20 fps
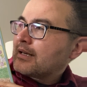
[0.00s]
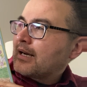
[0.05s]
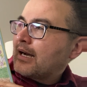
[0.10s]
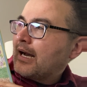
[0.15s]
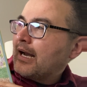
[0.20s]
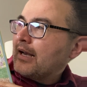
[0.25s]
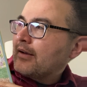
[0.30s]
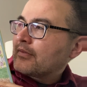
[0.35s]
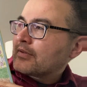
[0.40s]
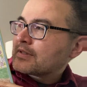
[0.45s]

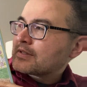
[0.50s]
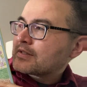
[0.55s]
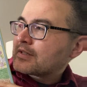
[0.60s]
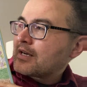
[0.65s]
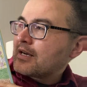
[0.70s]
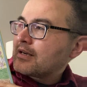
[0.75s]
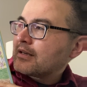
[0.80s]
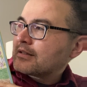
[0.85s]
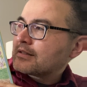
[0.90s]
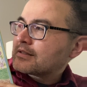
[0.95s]
I have a
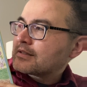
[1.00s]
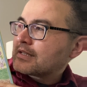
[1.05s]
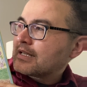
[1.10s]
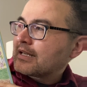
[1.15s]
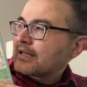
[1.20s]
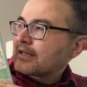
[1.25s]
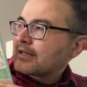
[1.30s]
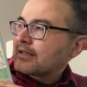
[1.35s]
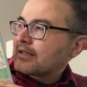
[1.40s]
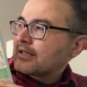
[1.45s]
skunk
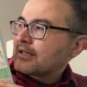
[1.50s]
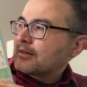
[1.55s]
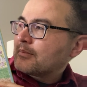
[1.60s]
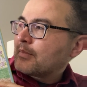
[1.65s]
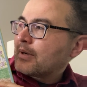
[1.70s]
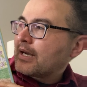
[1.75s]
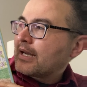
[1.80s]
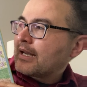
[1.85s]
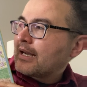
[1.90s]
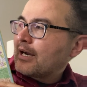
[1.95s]
stink in
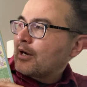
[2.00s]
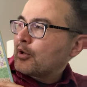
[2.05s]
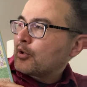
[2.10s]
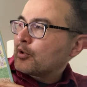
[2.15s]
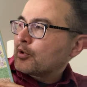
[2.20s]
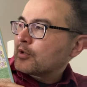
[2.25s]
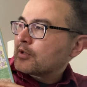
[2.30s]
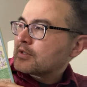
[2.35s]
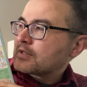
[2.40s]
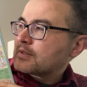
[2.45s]
my
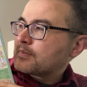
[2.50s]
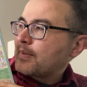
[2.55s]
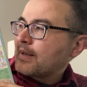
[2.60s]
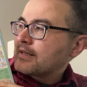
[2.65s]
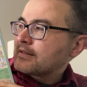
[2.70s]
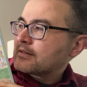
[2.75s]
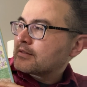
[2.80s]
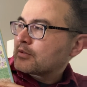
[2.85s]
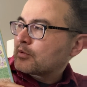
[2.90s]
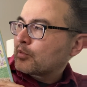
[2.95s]
outer
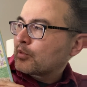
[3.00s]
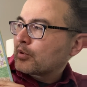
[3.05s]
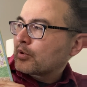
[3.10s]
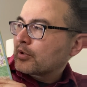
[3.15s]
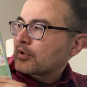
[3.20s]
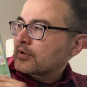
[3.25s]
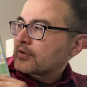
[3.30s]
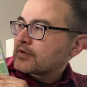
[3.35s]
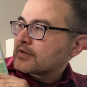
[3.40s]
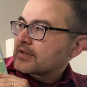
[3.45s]
space
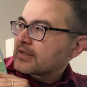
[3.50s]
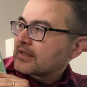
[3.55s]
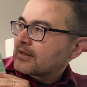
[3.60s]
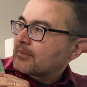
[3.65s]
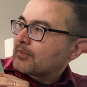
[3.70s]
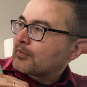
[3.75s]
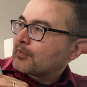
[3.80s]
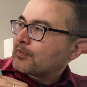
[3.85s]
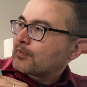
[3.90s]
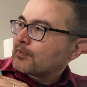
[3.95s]
squirter,
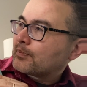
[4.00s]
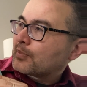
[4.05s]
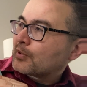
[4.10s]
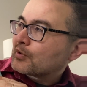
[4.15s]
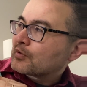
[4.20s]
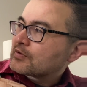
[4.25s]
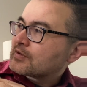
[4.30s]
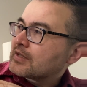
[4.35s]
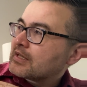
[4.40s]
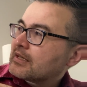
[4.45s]
said
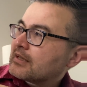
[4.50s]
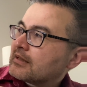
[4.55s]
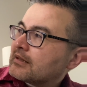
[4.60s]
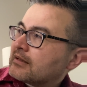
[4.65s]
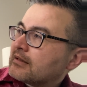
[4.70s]
Percy.